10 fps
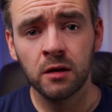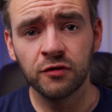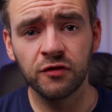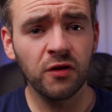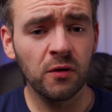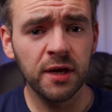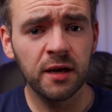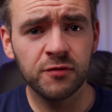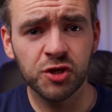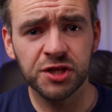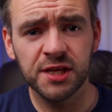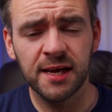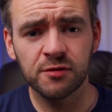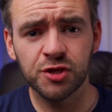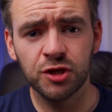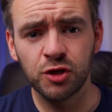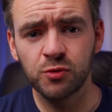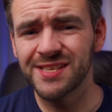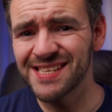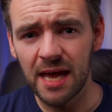So Sony have just announced the
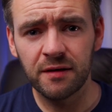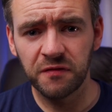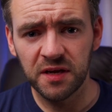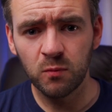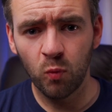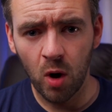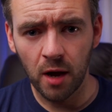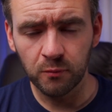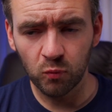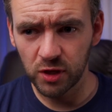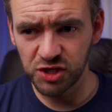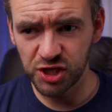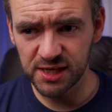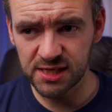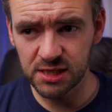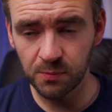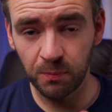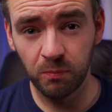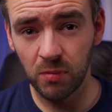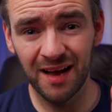new ZV-1, which is
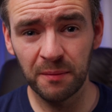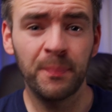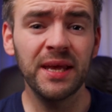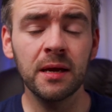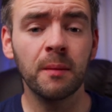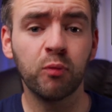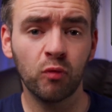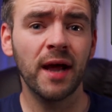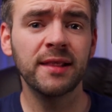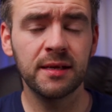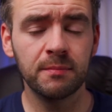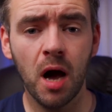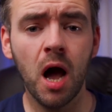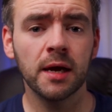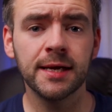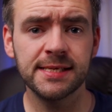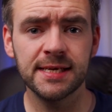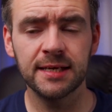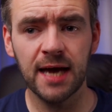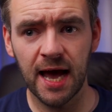being branded,
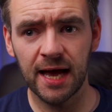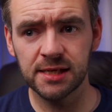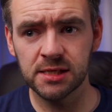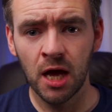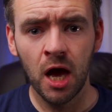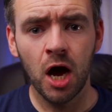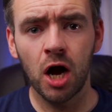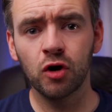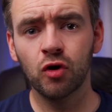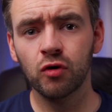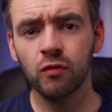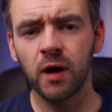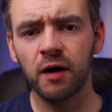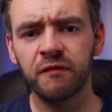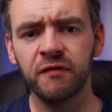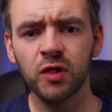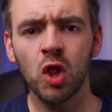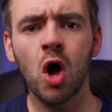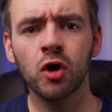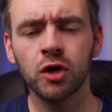marketed as a
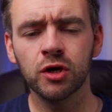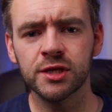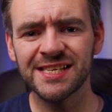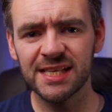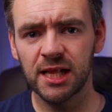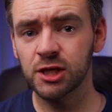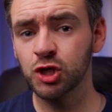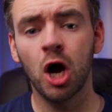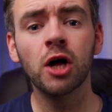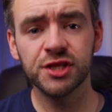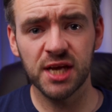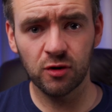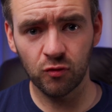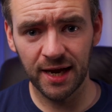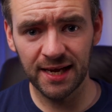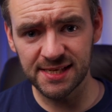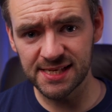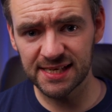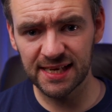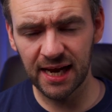vlogger slash content
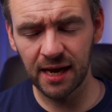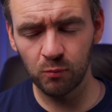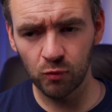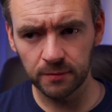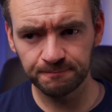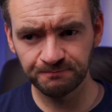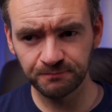creator's camera.